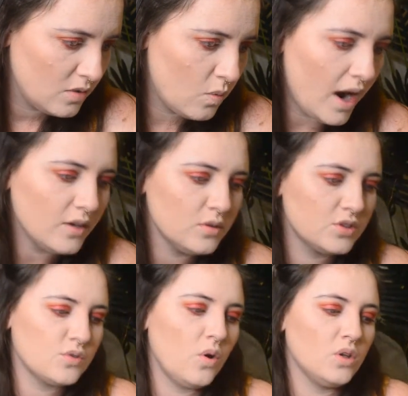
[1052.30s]
Why do
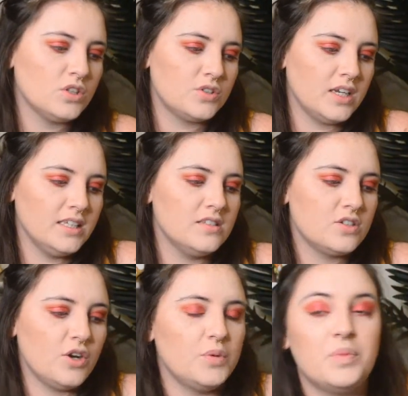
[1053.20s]
all Australians
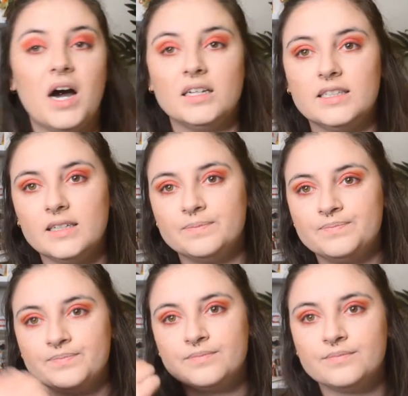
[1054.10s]
go to Bali?
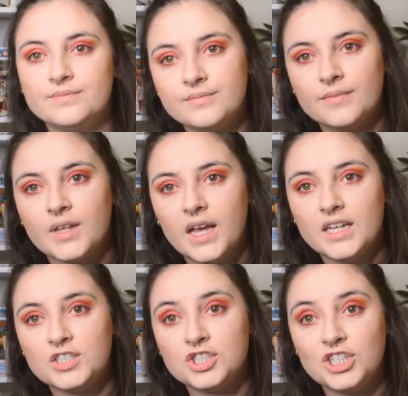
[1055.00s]

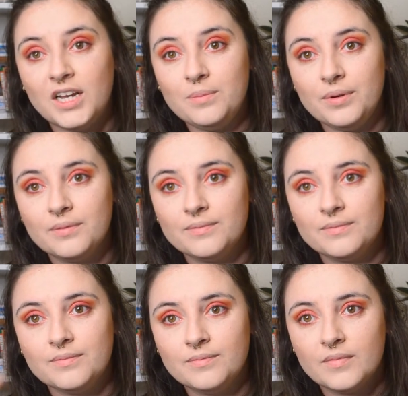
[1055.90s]
It's cheap.
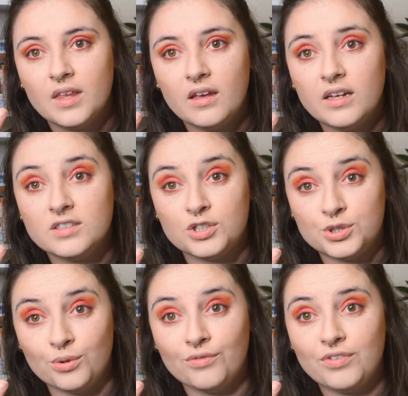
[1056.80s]
It's a
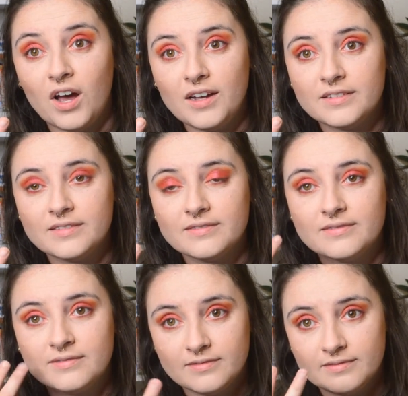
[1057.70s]
short flight.
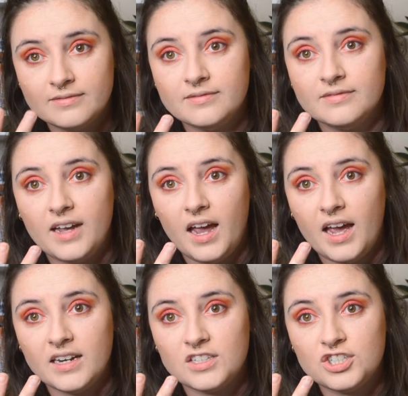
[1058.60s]

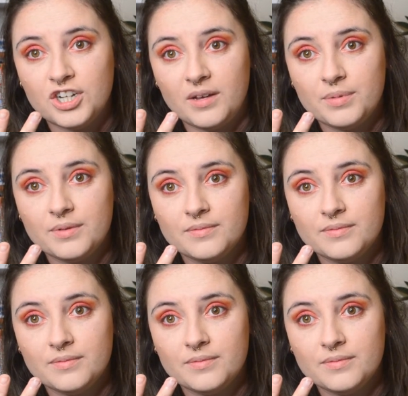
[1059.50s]
And it's cheap.